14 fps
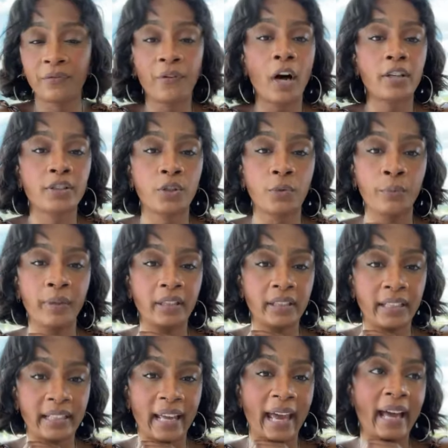false
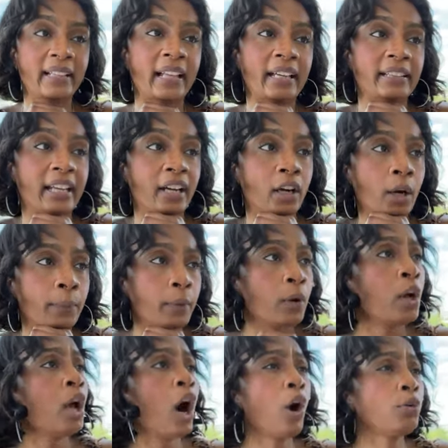humility. They act like they're
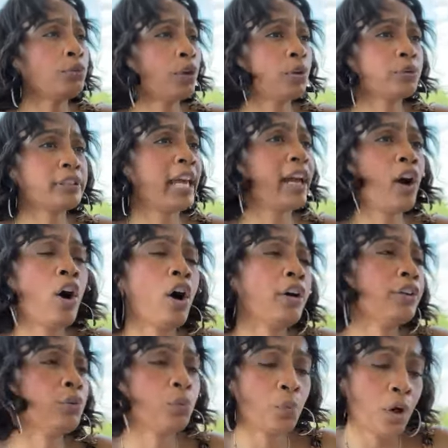humble. Oh, no, take all
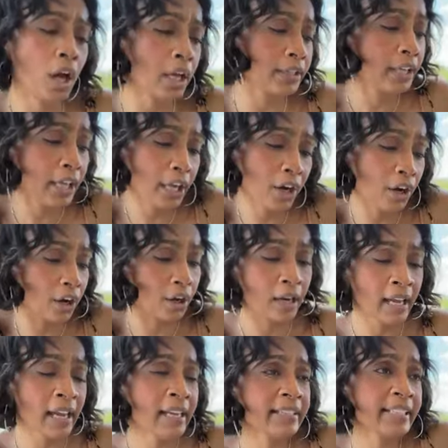you want here.
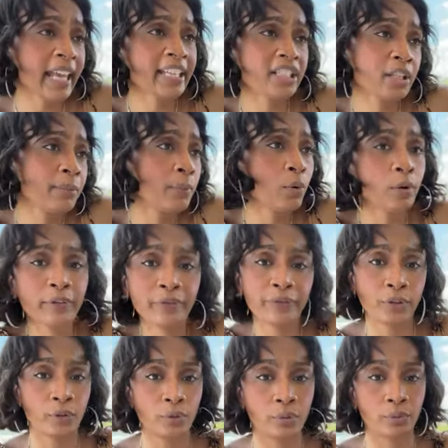Take some more
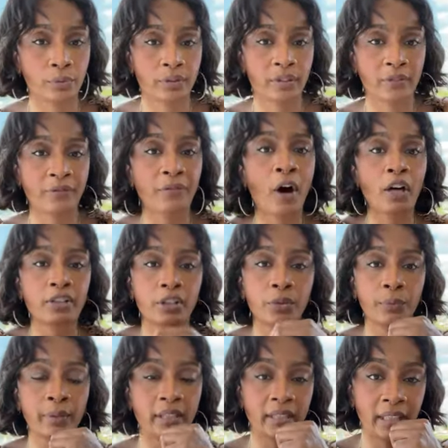food. False
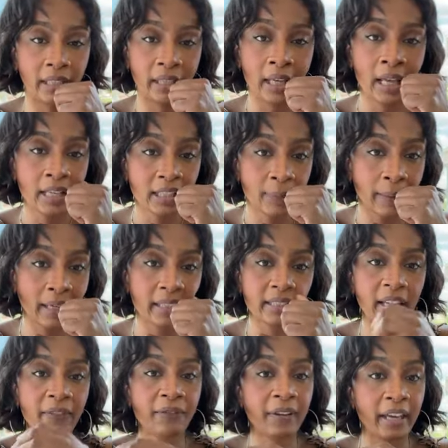humility. Somebody
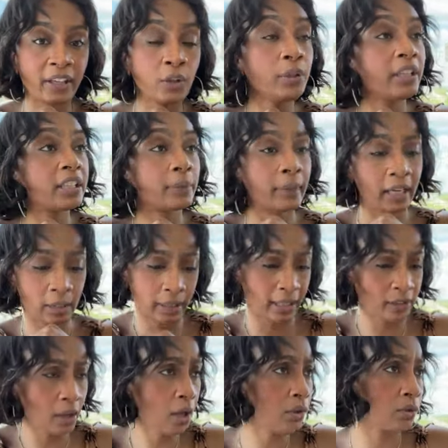say fake. You need somebody to be
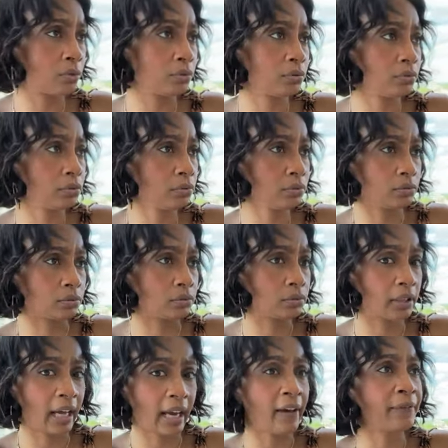like, no, shoot,
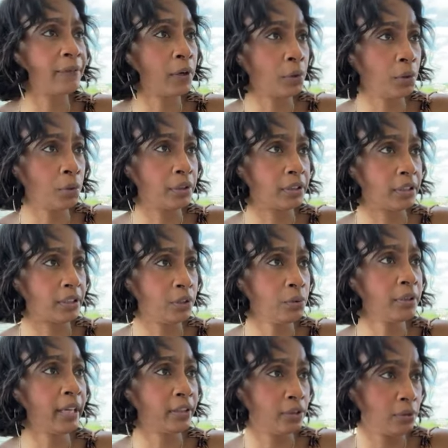I got four oranges. You
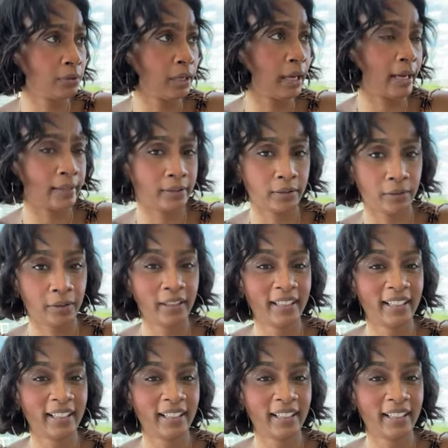take two, I got two.